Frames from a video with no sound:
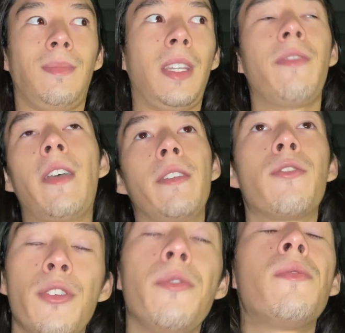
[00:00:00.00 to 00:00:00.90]
If I
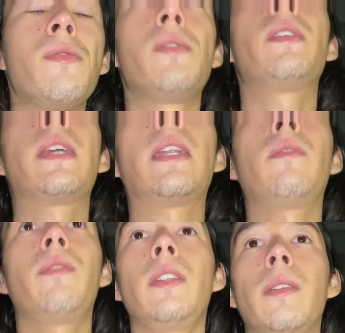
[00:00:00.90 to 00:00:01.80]
choose to get out
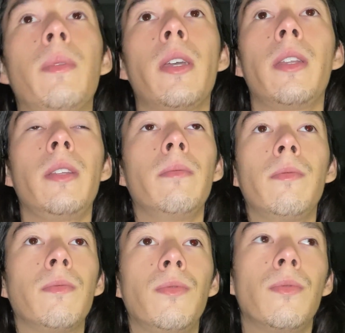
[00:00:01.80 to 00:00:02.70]
of it, I'm not
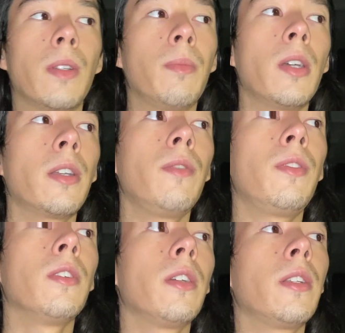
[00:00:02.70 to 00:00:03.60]
gonna
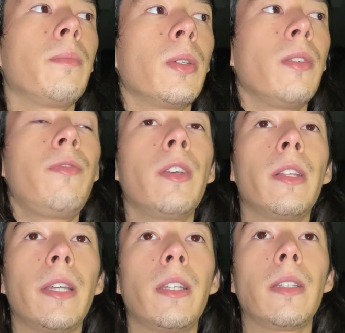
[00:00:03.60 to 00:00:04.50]
feel good. I'm gonna feel
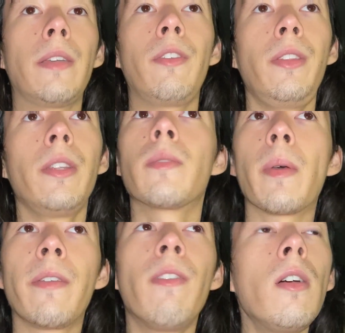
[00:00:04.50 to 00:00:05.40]
like everything's
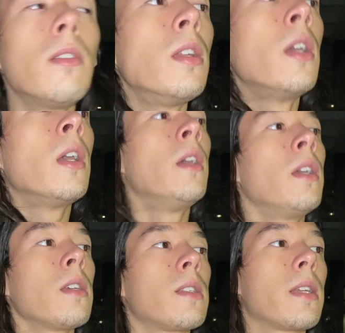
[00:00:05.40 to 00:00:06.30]
my fault,
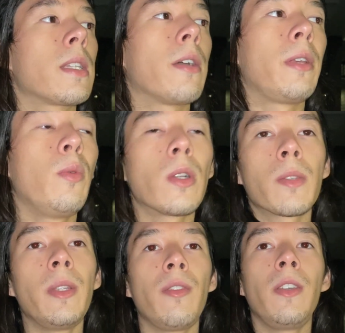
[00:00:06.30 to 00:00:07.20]
because that's how he
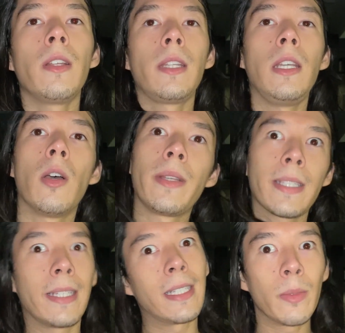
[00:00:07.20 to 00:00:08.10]
wants me to feel, and he always
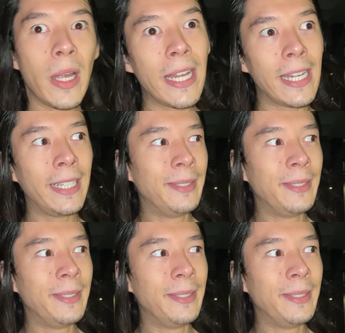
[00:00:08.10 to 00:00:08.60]
gets his way.